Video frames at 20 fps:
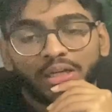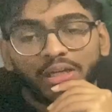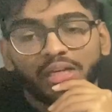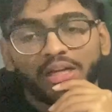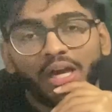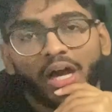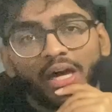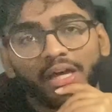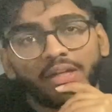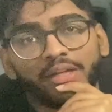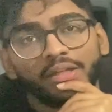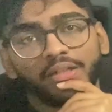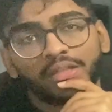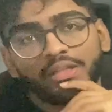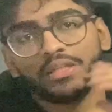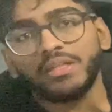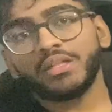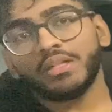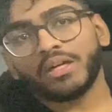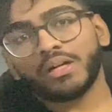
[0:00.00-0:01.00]

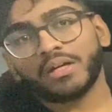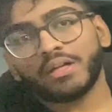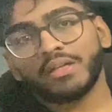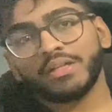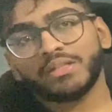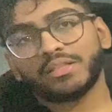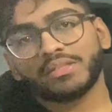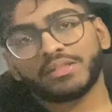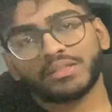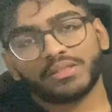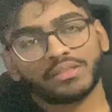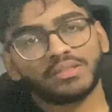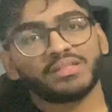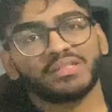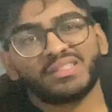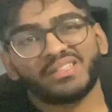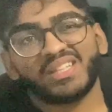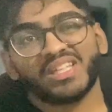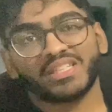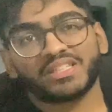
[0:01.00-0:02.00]
It's
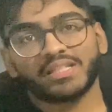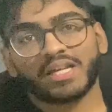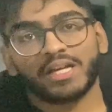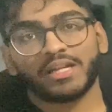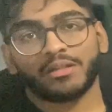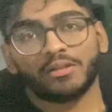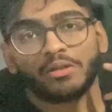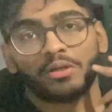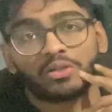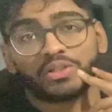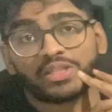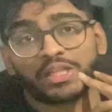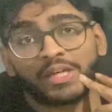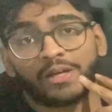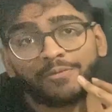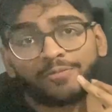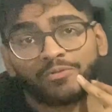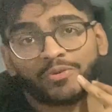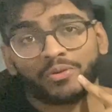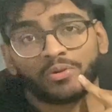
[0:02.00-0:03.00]
kind of long to
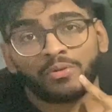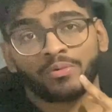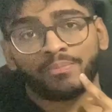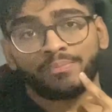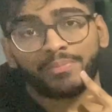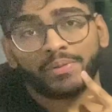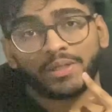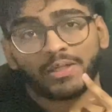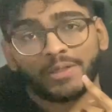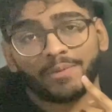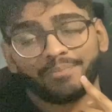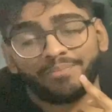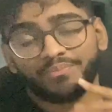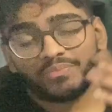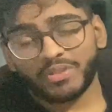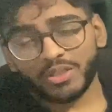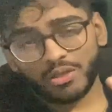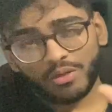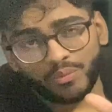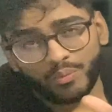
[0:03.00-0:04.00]
get through, but
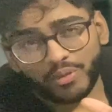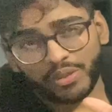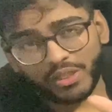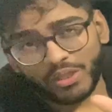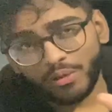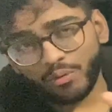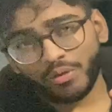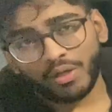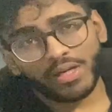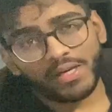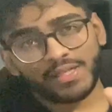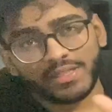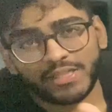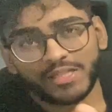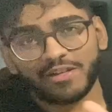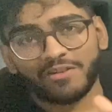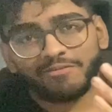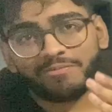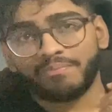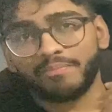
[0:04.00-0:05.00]
don't worry, you guys
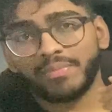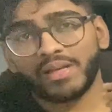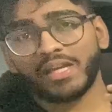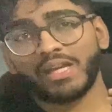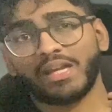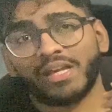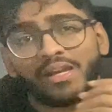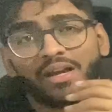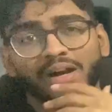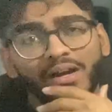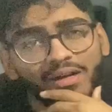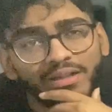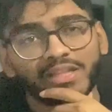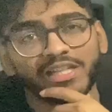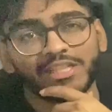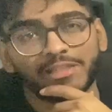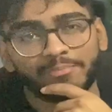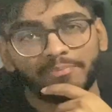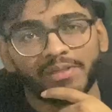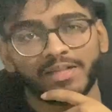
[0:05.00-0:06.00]
have me. I'll
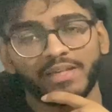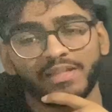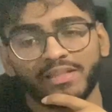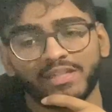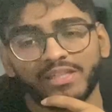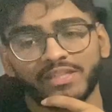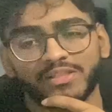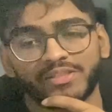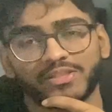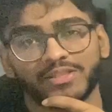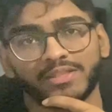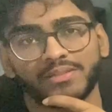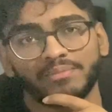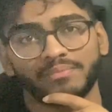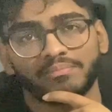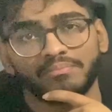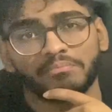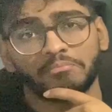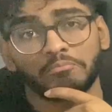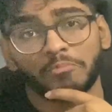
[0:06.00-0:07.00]
explain this,
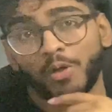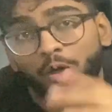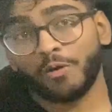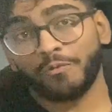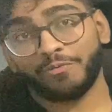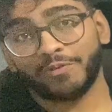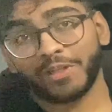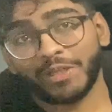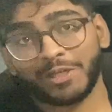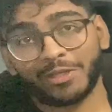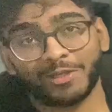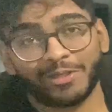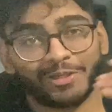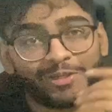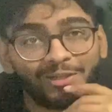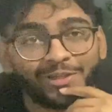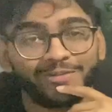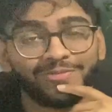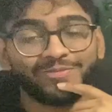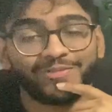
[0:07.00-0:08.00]
hopefully good
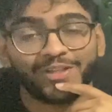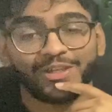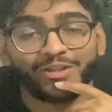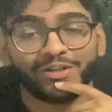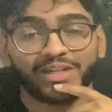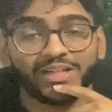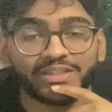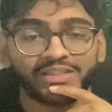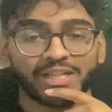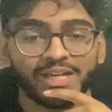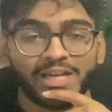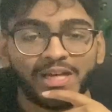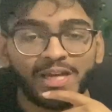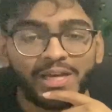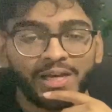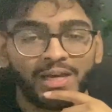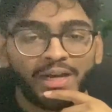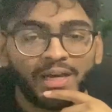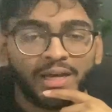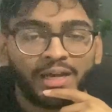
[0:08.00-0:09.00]
enough for you guys.
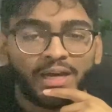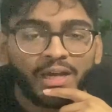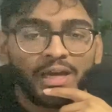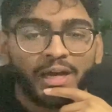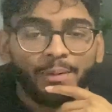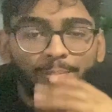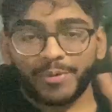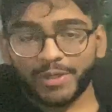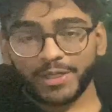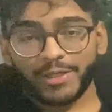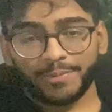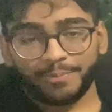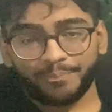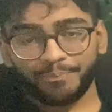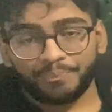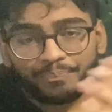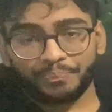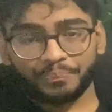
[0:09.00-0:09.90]
But